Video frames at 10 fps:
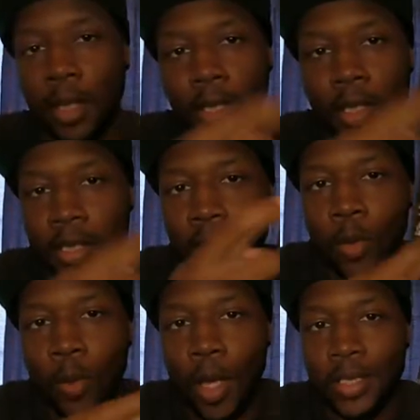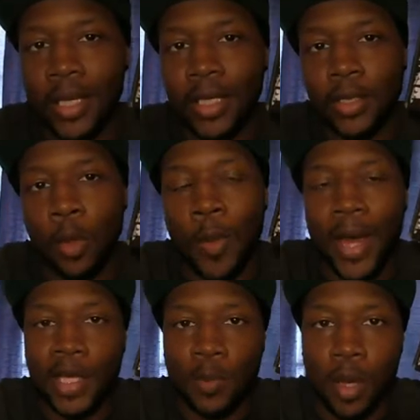lucky tackle box, XL
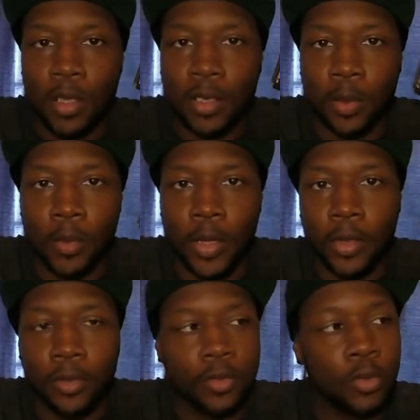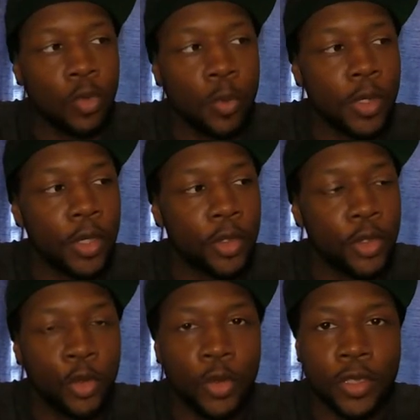Bass Box in the mail. So what we're going to
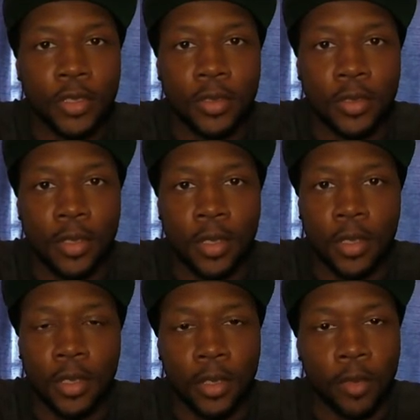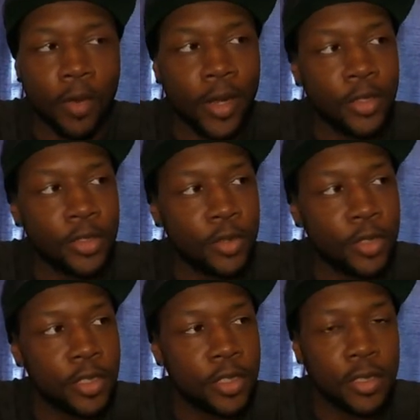do is get right into
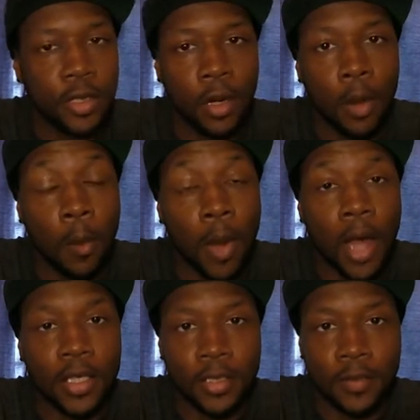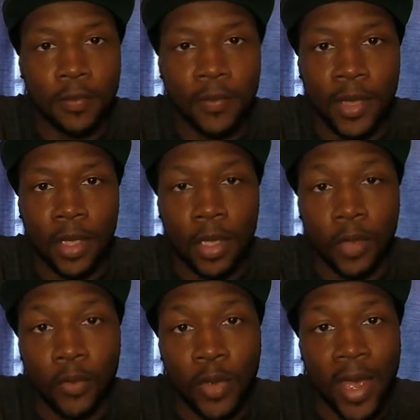this unboxing. And
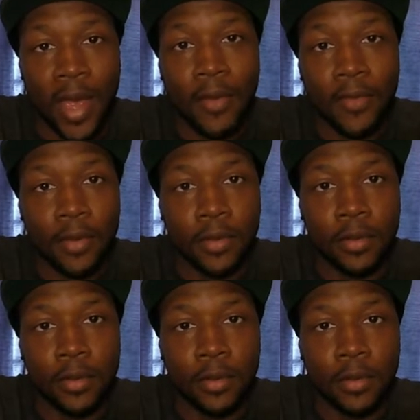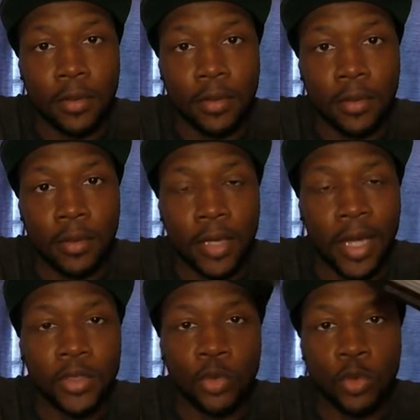if you haven't
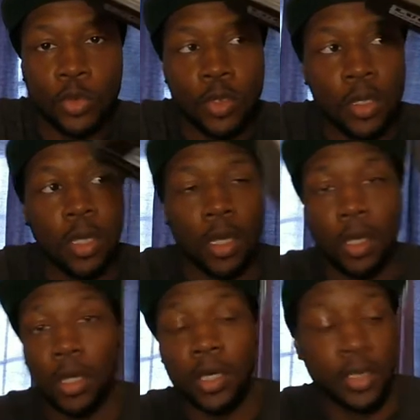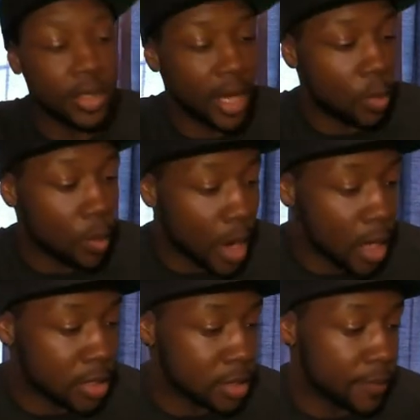gotten to a Lucky tackle
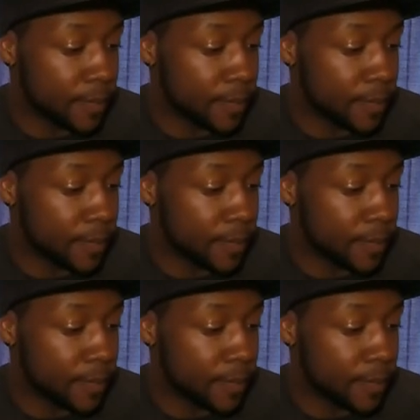Box